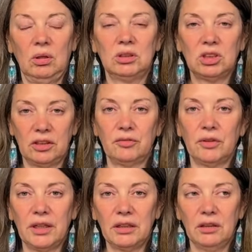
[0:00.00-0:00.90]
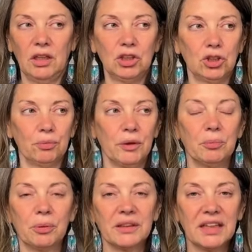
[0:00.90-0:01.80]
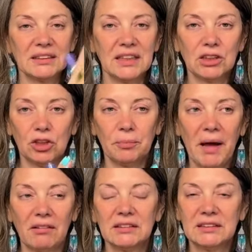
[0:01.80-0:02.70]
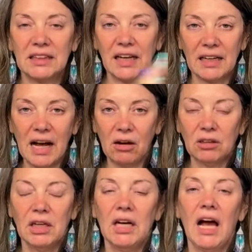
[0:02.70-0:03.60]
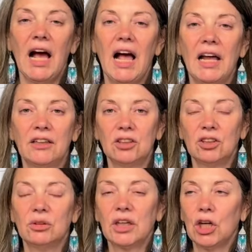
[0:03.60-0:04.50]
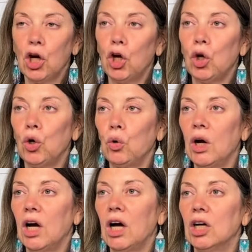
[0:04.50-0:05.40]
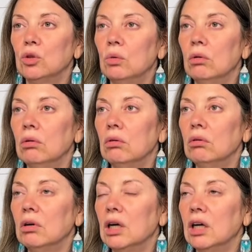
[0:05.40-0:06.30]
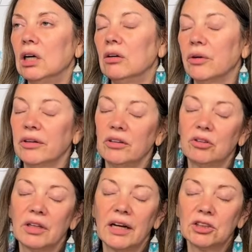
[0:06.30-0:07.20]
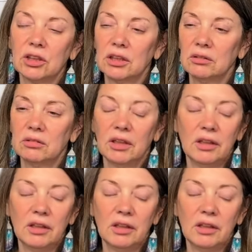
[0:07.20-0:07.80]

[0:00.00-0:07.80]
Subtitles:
delivery to reprint that section of ballots to get it out. And you can go Google, or you can actually,